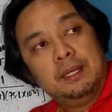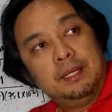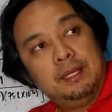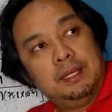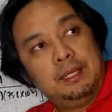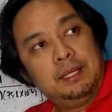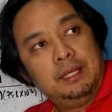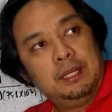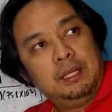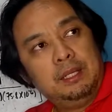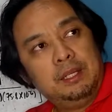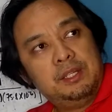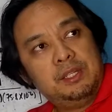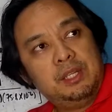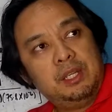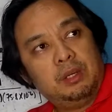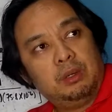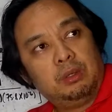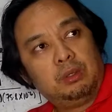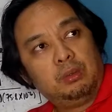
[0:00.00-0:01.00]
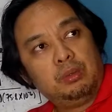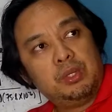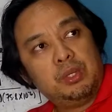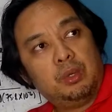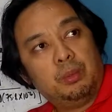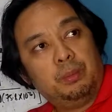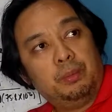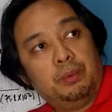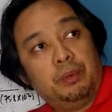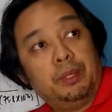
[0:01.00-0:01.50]
L is equal to
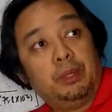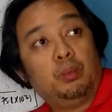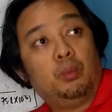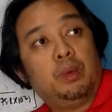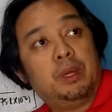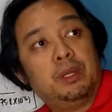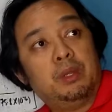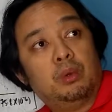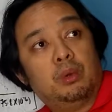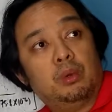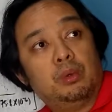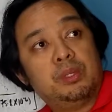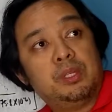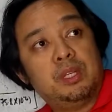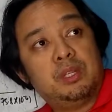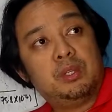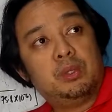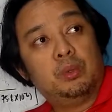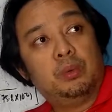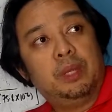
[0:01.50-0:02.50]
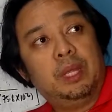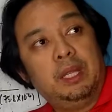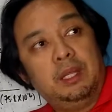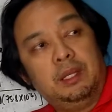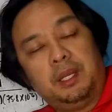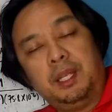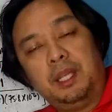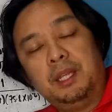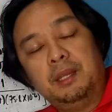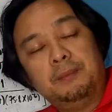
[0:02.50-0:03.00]
0.1062
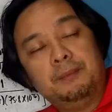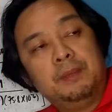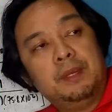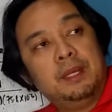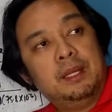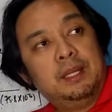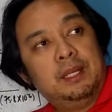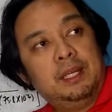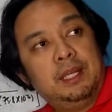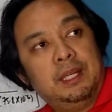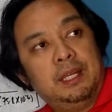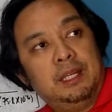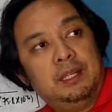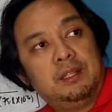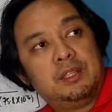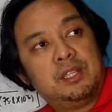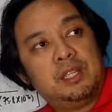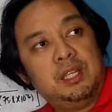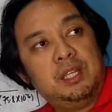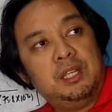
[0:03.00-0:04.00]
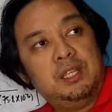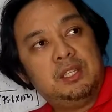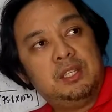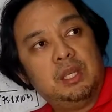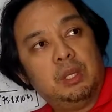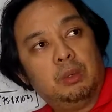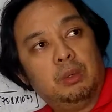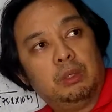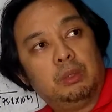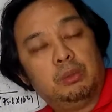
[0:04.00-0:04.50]
Henry, and C is
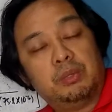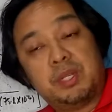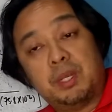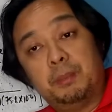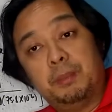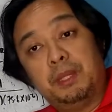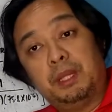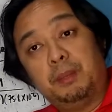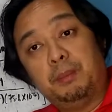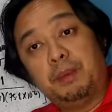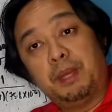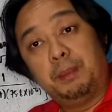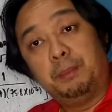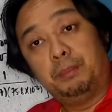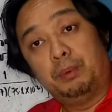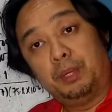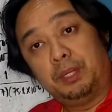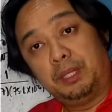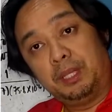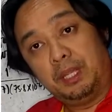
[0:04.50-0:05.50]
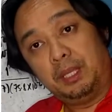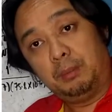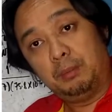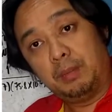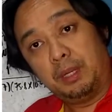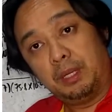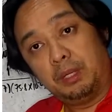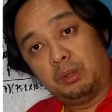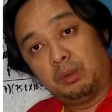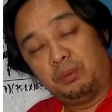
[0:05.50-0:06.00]
equal to 75.8
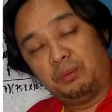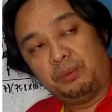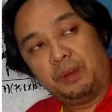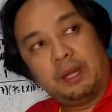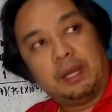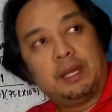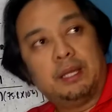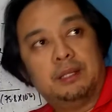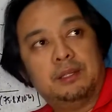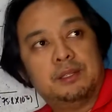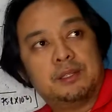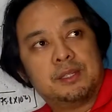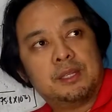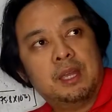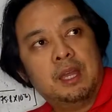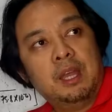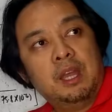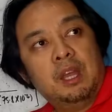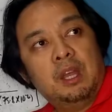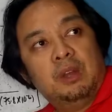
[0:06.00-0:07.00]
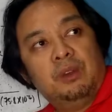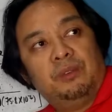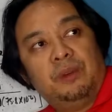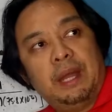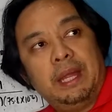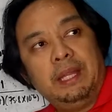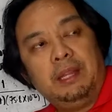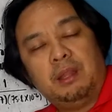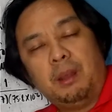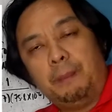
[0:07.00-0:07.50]
microfarads.
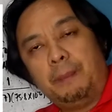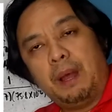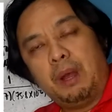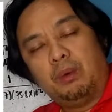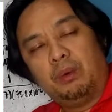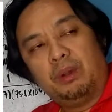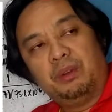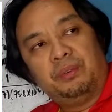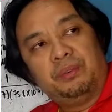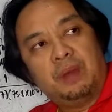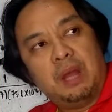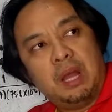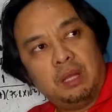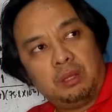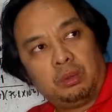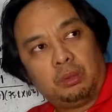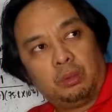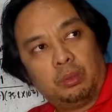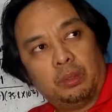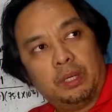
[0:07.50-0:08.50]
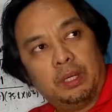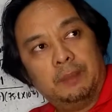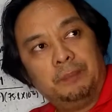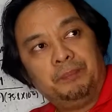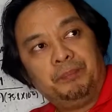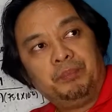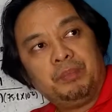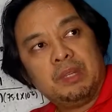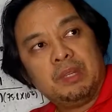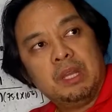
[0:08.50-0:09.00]
Find the power factor
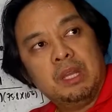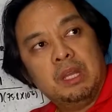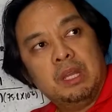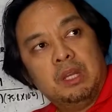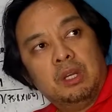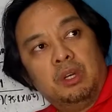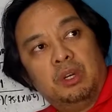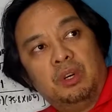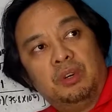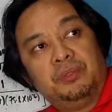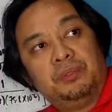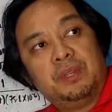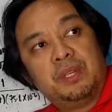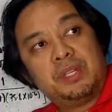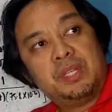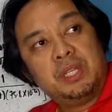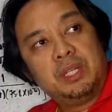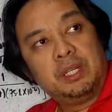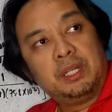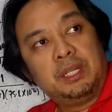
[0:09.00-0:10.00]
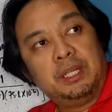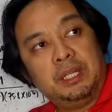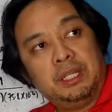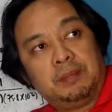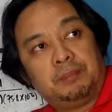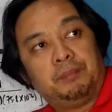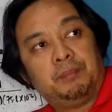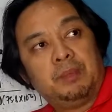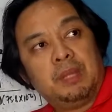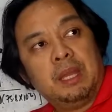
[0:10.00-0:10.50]
of the circuit
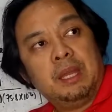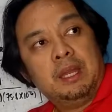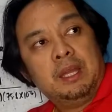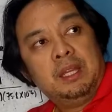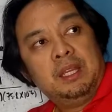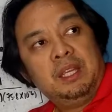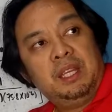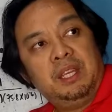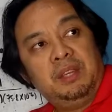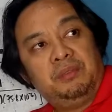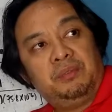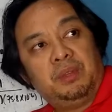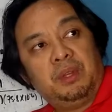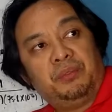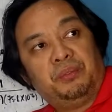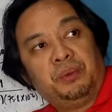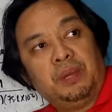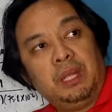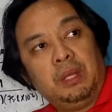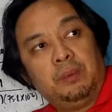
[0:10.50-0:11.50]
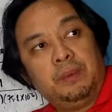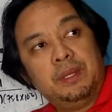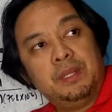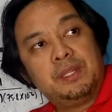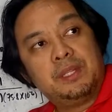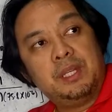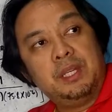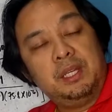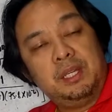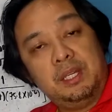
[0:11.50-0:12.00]
if the
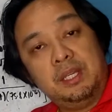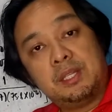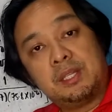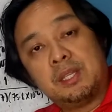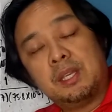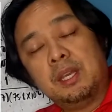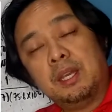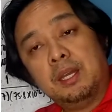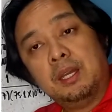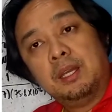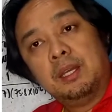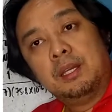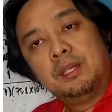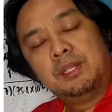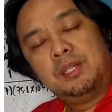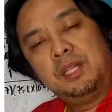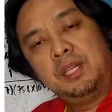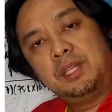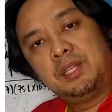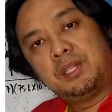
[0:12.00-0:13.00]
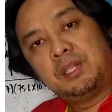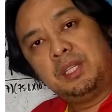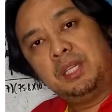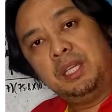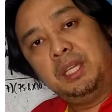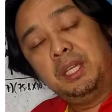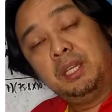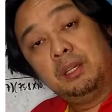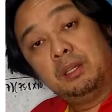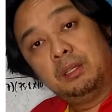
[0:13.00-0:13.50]
frequency is
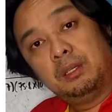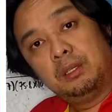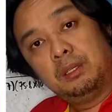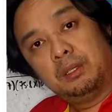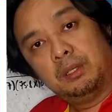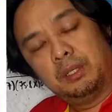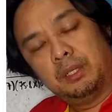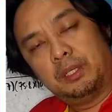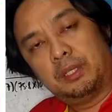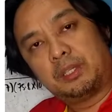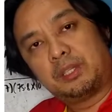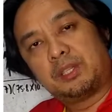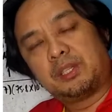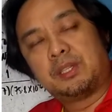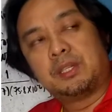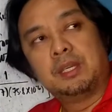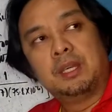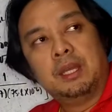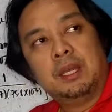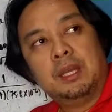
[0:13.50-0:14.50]
60 hertz.